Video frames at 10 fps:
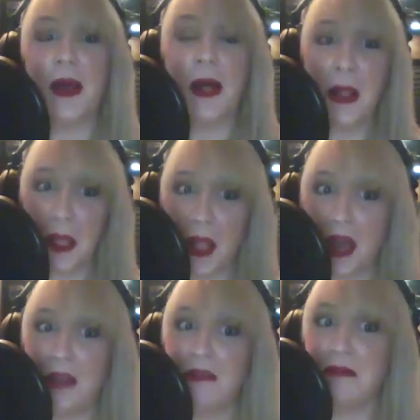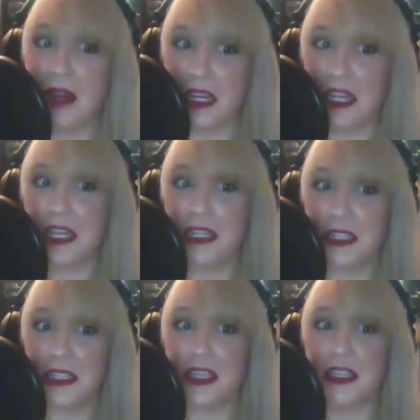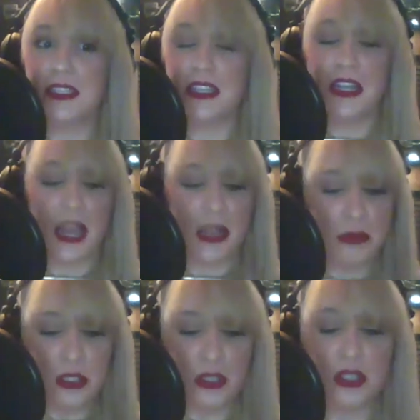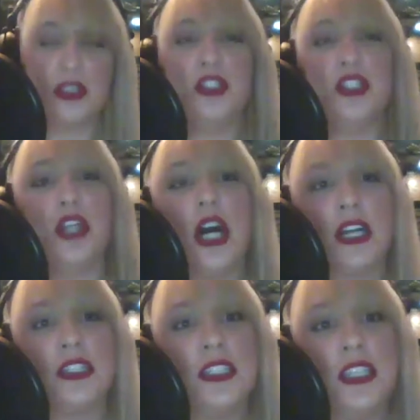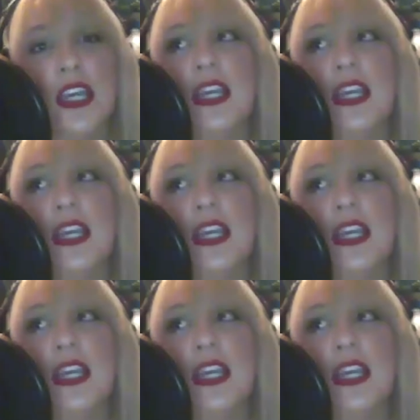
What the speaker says: A lot of money into this, and I was just shocked